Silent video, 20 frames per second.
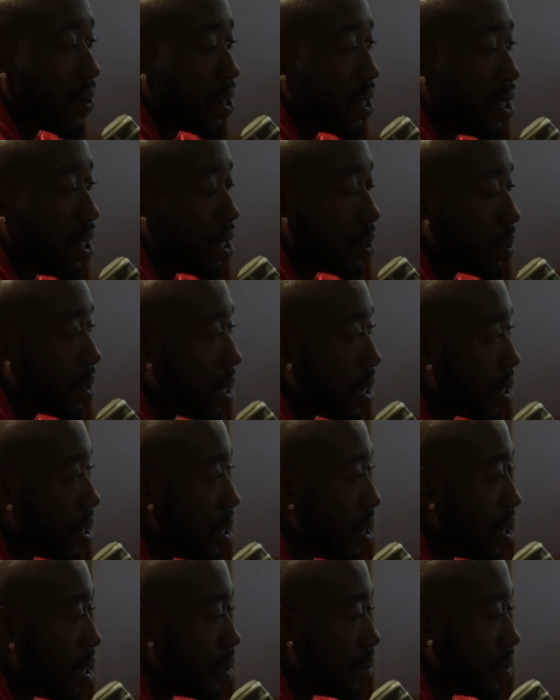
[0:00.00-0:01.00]

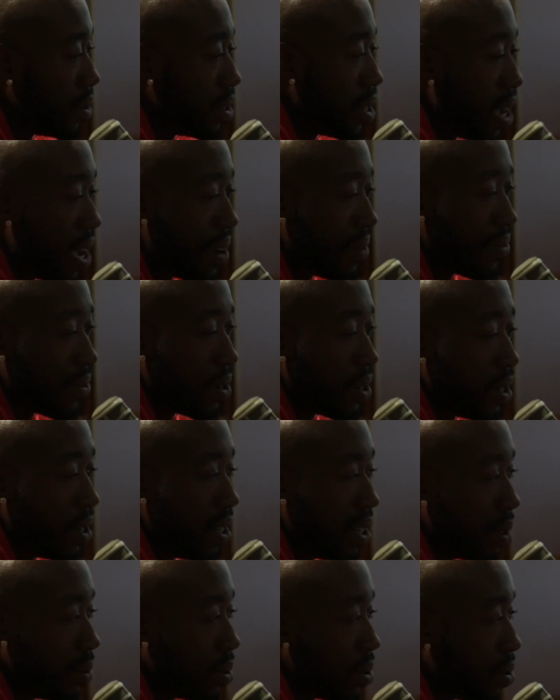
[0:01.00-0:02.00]
FreddieGibbs.com and at Freddie
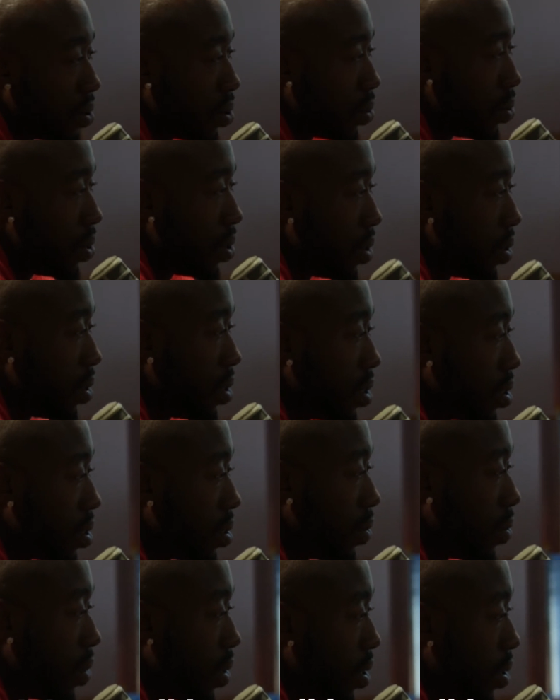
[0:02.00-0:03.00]
Gibbs on Twitter and
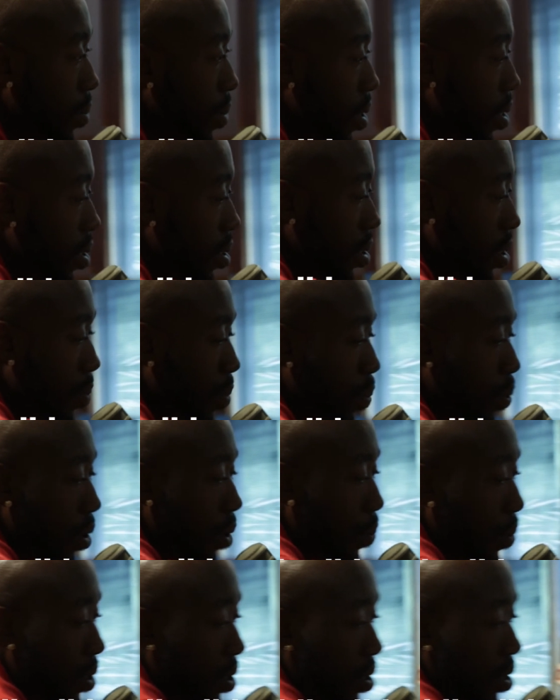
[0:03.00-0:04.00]
Instagram, man. I'm going to put
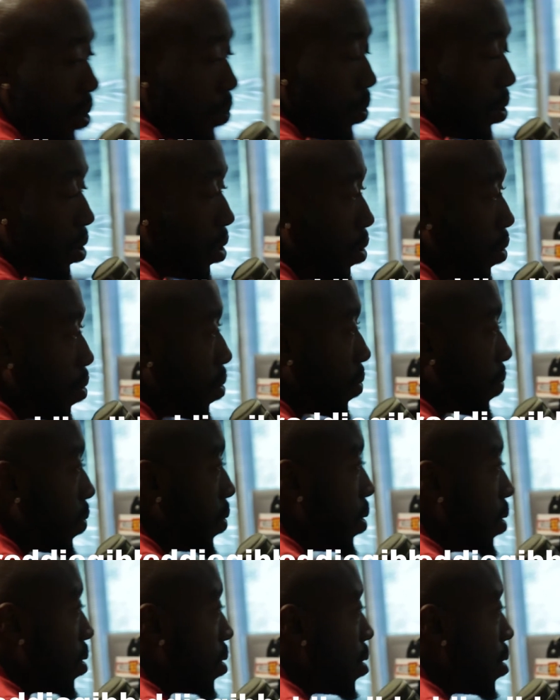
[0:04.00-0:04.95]
a picture up of your girlfriend or